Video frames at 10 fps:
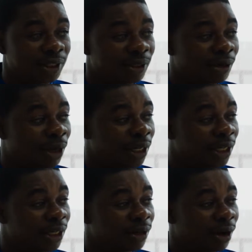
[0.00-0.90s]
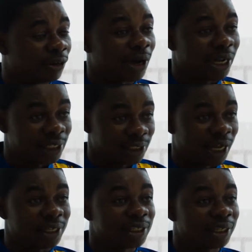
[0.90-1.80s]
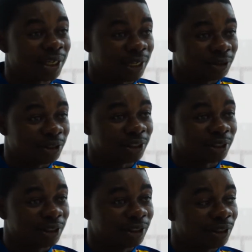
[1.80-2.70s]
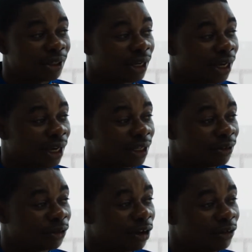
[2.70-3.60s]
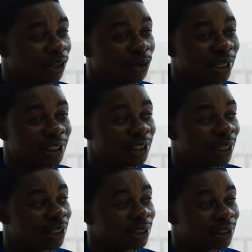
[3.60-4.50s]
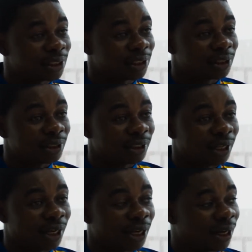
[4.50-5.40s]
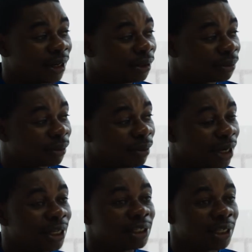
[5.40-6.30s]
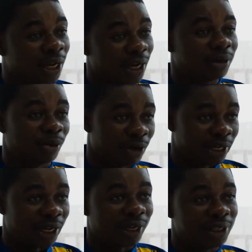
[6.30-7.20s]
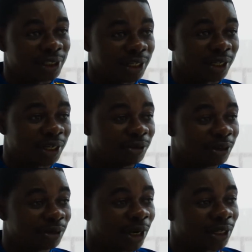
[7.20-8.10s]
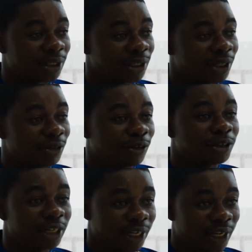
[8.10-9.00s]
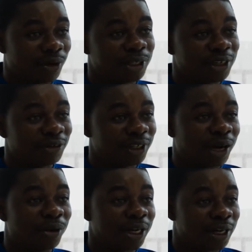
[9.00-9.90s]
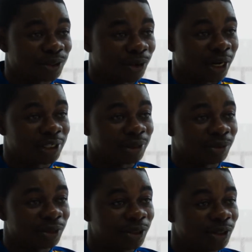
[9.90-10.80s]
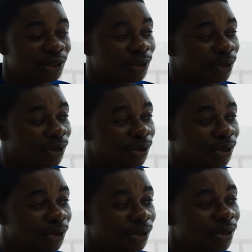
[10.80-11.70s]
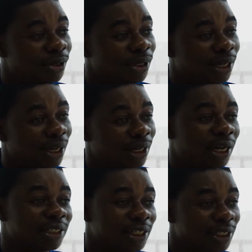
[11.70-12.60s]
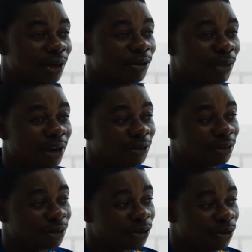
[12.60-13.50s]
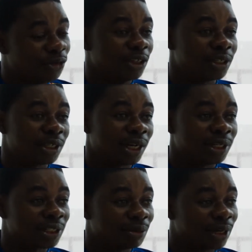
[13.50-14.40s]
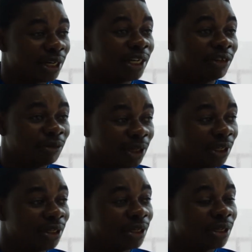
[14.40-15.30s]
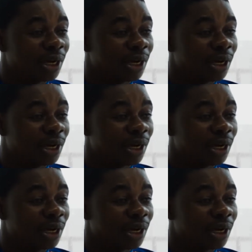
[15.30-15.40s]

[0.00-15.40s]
normally of ASEAN countries. It involved Indonesians, Malaysia, and all the Asian countries. But fortunately, I was awarded a scholarship. So that takes care of my school fees, and they give me